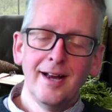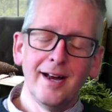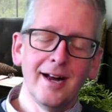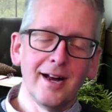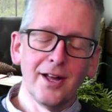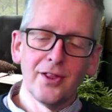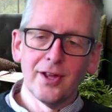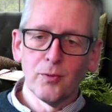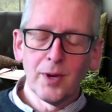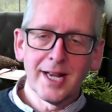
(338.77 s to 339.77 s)
that
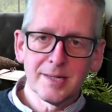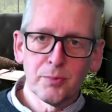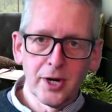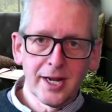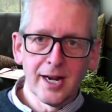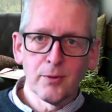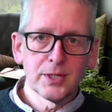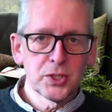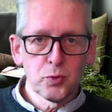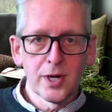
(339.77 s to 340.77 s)
we had to break it up, which
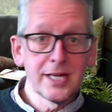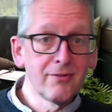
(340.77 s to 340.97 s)
is why you've